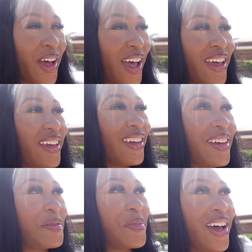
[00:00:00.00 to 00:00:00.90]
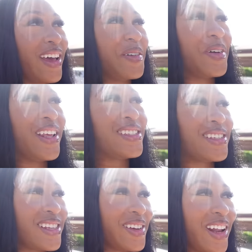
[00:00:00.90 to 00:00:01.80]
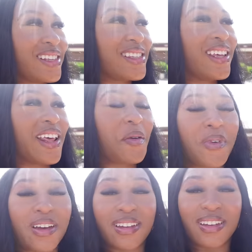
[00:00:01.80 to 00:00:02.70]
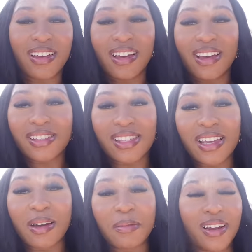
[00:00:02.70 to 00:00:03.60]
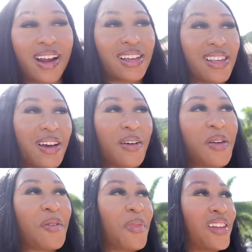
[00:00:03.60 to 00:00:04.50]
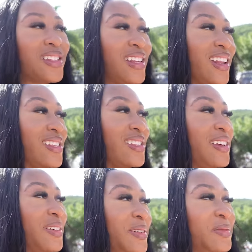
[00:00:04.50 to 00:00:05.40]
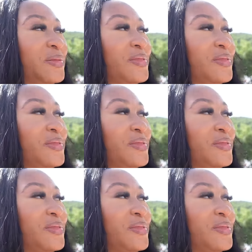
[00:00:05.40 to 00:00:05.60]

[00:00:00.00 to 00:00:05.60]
okay. But when he, and I seen that one seat up there, I said, oh, he want me to sit next to him.